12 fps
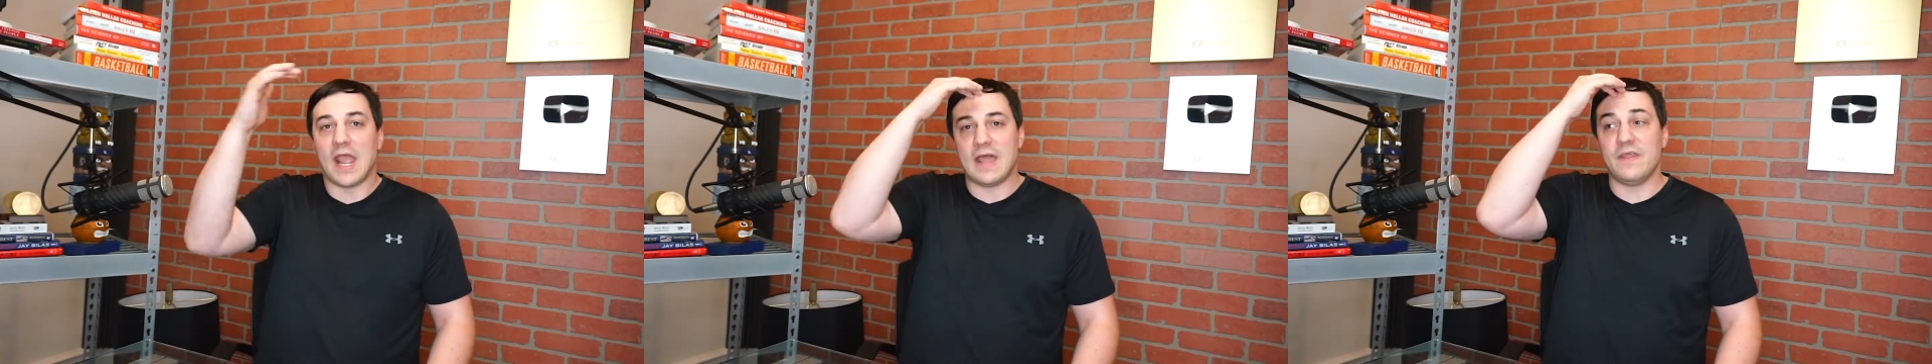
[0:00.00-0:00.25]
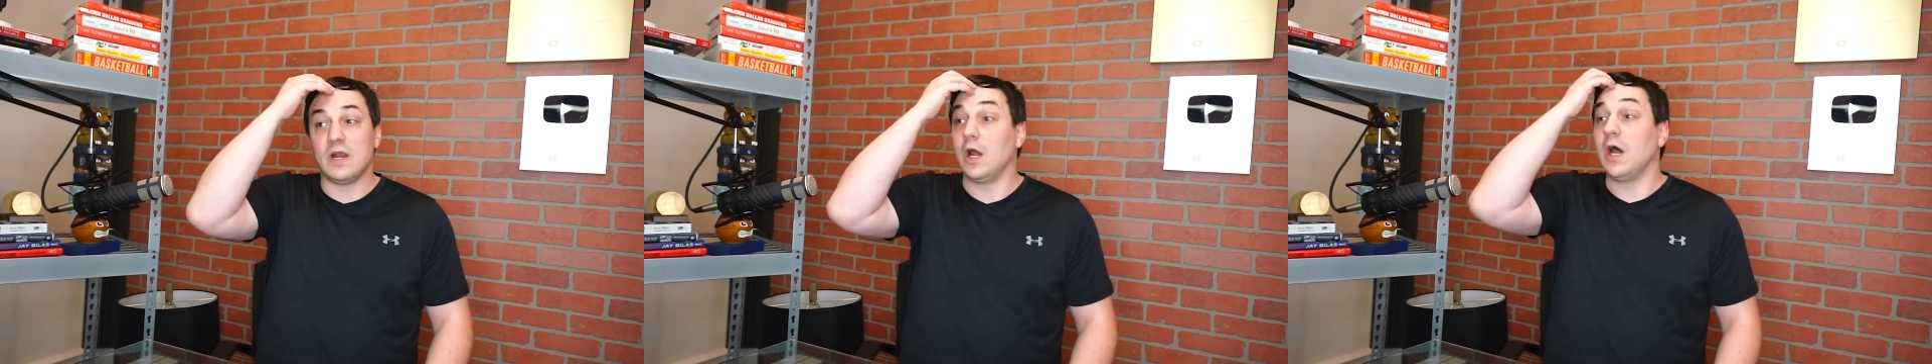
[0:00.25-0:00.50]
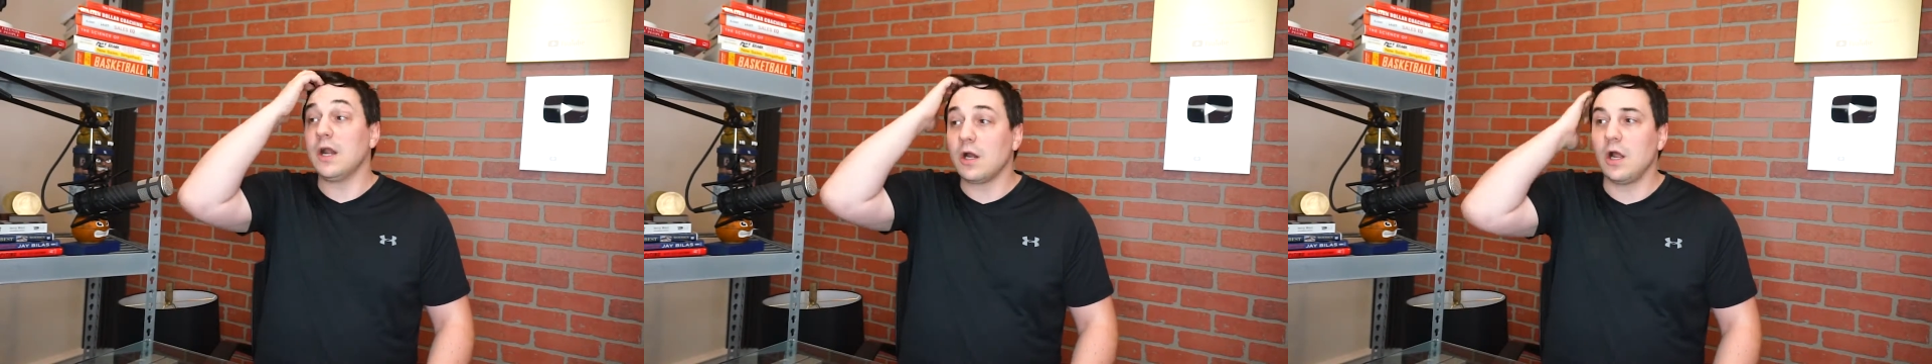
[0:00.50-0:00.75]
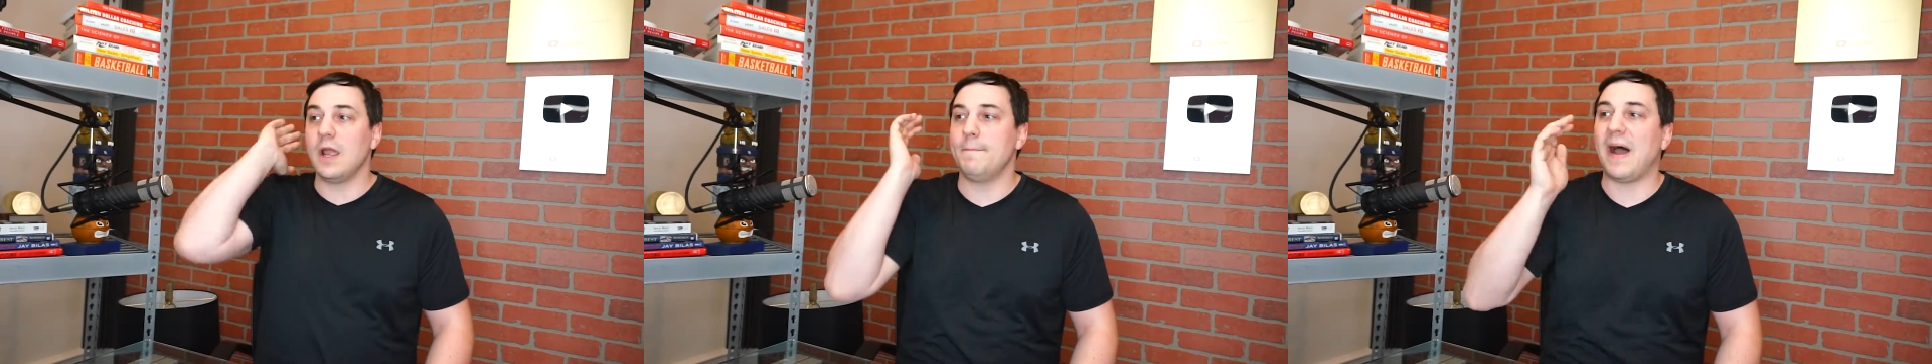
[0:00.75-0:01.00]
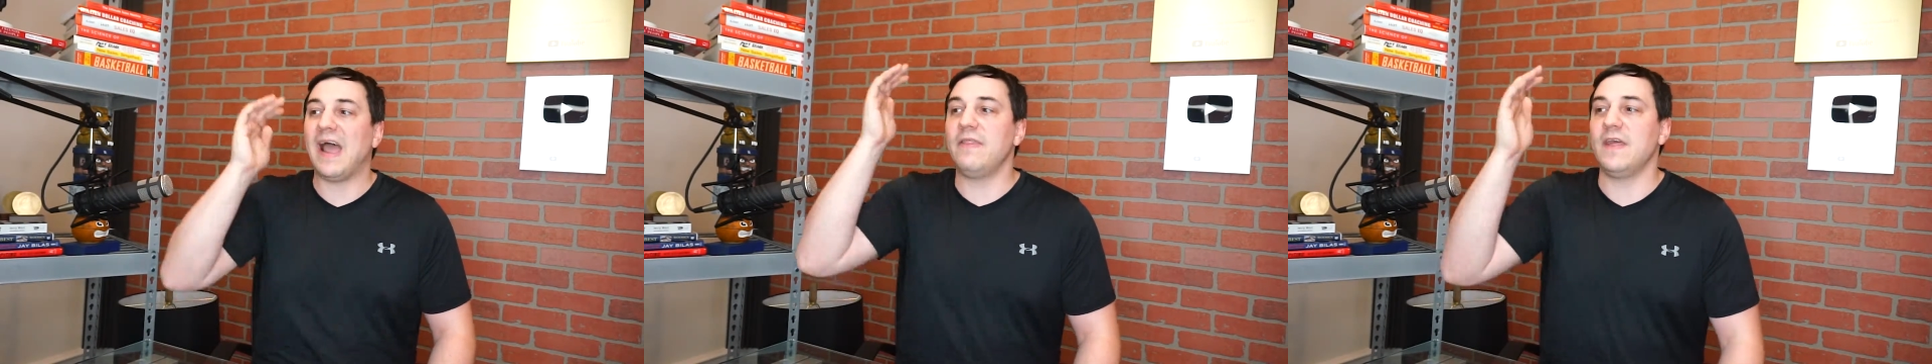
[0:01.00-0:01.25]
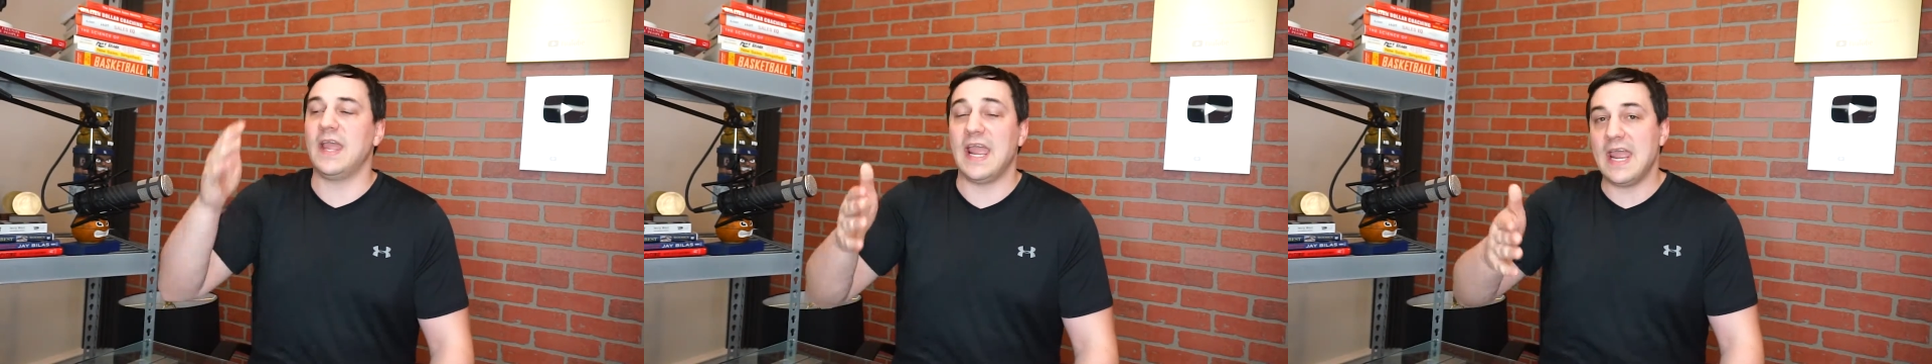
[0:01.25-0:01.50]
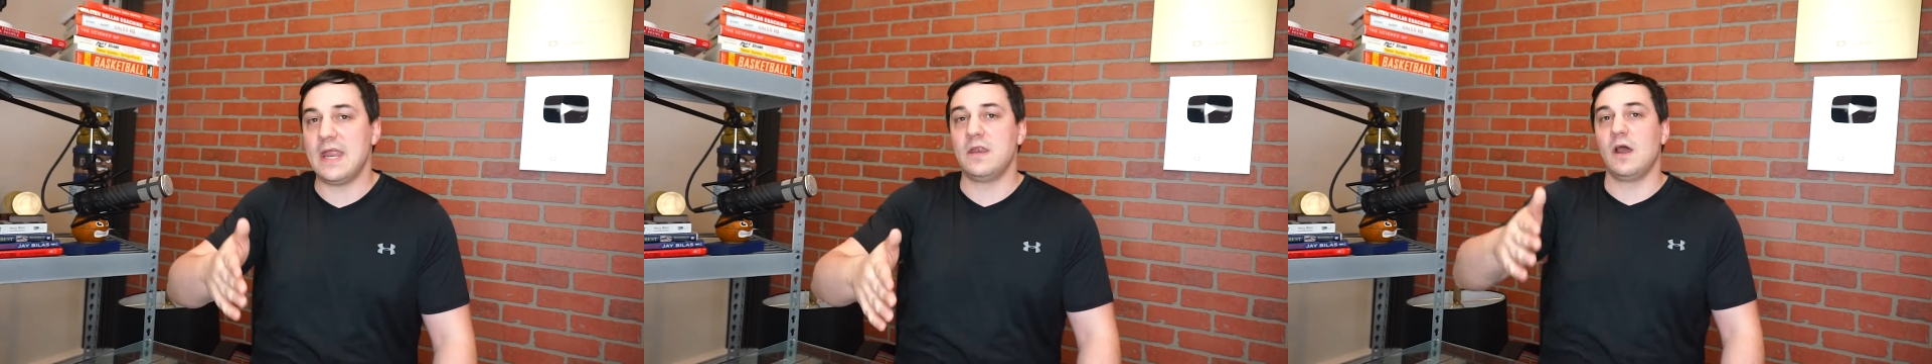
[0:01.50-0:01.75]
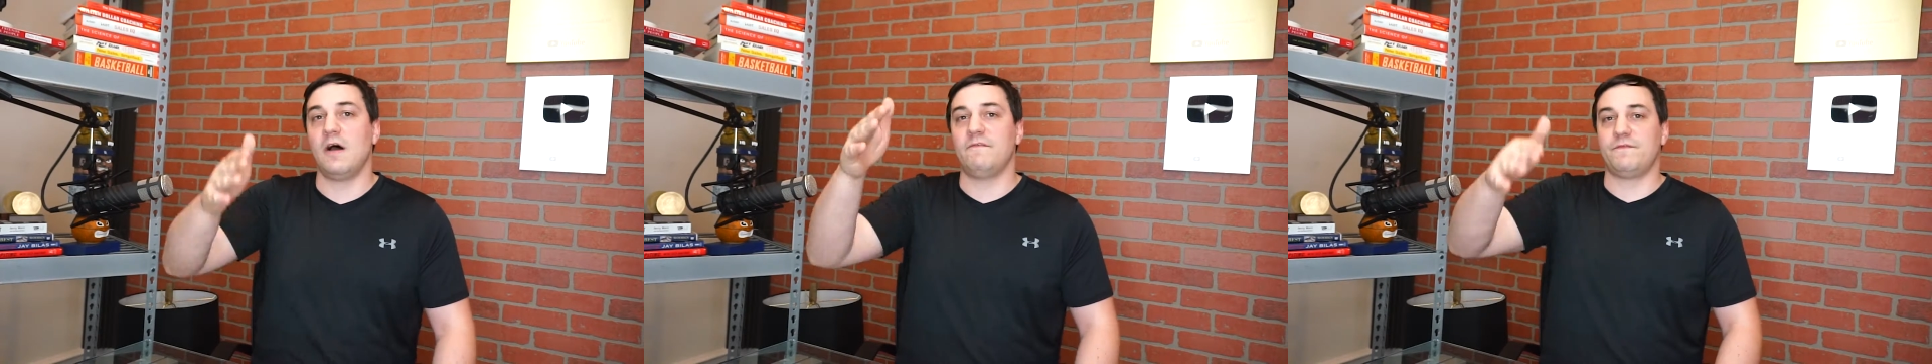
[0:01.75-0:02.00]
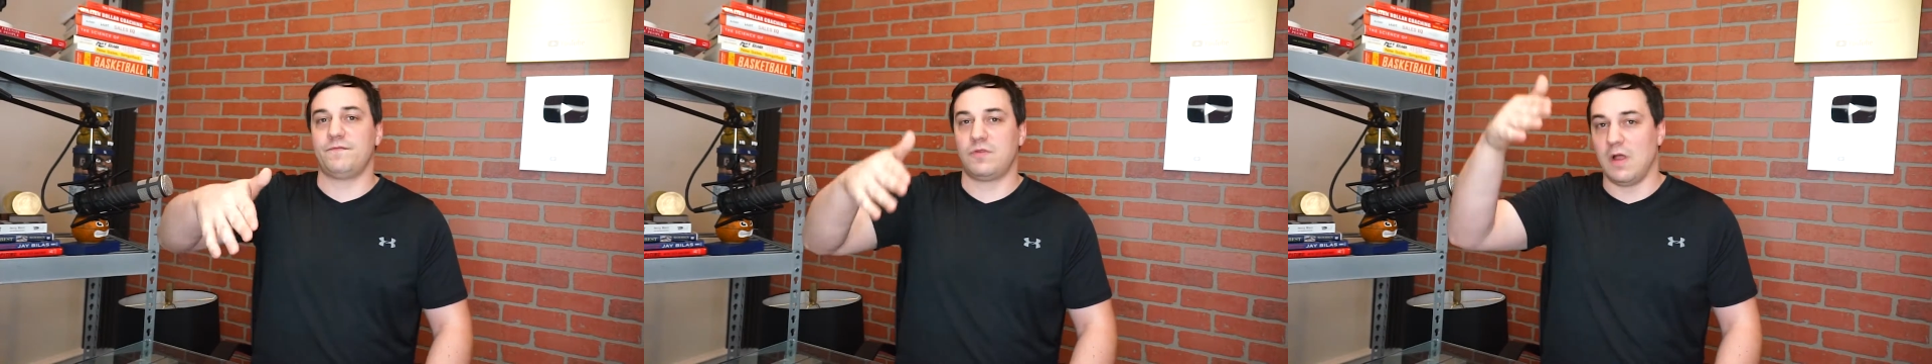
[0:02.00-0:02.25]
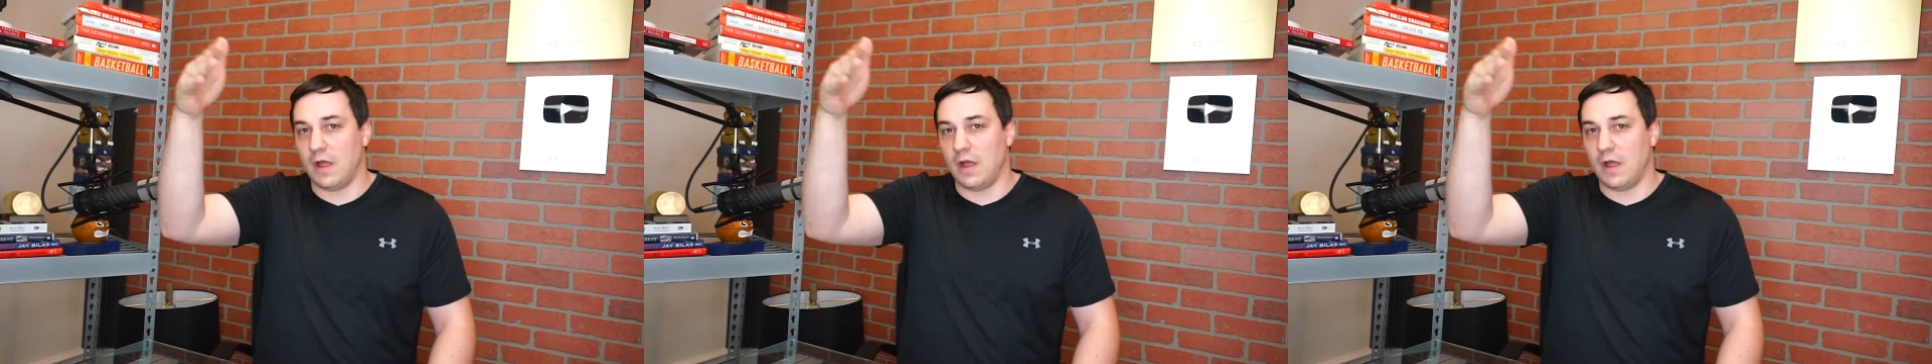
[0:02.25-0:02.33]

And then literally by the end of